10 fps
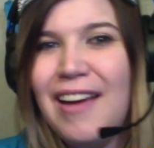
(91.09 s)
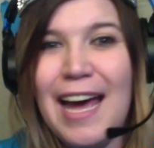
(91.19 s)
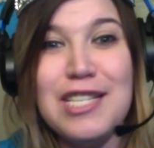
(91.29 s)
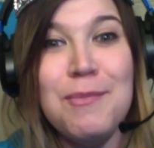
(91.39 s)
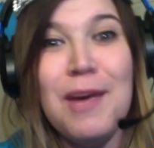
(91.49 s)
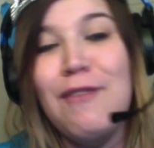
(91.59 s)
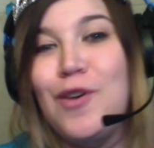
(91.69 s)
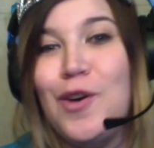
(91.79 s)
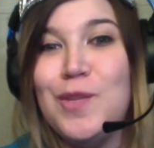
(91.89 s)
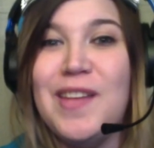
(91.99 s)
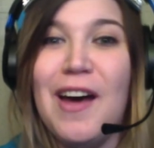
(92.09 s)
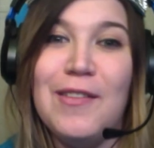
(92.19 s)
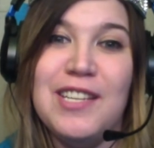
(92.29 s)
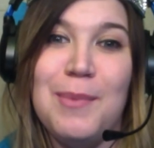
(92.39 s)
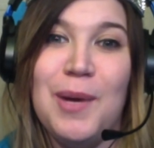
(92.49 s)
As you may have noticed, without
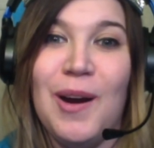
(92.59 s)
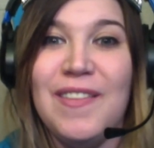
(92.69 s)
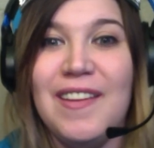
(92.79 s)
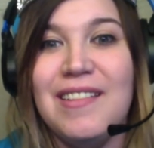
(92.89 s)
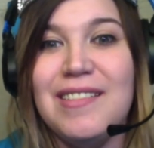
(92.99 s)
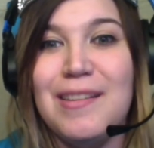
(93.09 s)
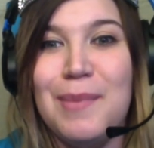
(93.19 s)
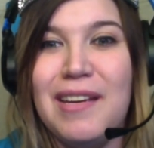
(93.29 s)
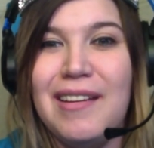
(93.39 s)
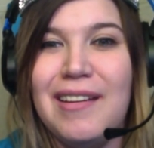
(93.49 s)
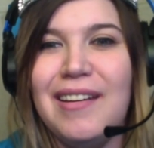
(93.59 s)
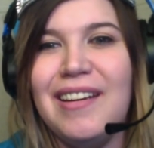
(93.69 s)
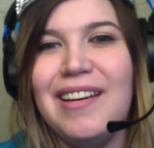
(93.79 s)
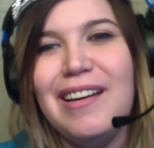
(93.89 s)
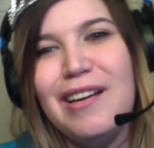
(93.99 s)
T P R, things can
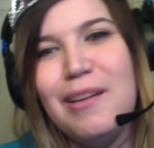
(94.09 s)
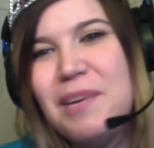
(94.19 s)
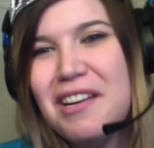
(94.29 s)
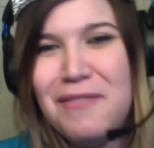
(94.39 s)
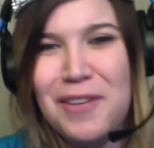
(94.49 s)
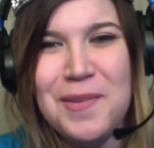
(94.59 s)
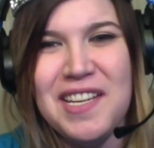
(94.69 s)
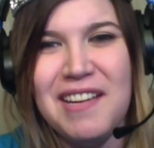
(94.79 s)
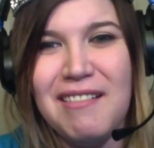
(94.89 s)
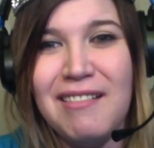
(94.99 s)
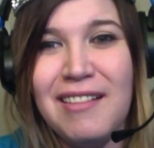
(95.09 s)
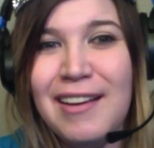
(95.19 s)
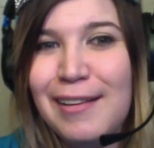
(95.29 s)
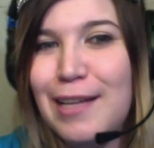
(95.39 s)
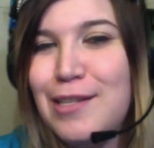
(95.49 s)
be a bit confusing.
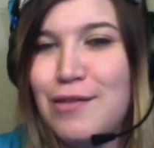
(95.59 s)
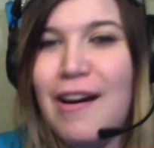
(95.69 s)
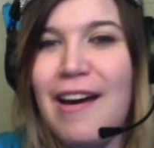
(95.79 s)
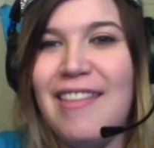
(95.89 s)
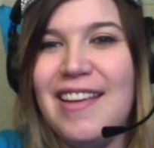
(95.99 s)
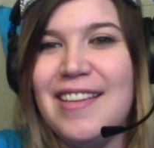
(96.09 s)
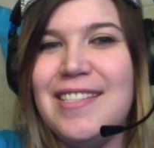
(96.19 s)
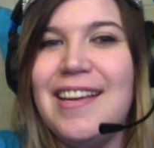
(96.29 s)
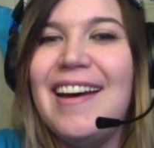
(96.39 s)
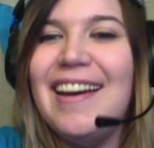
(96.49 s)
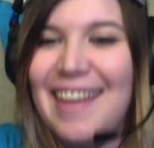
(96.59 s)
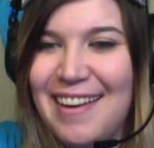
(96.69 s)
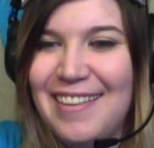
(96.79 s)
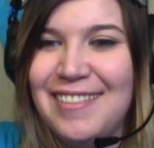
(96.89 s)
Let's try this again.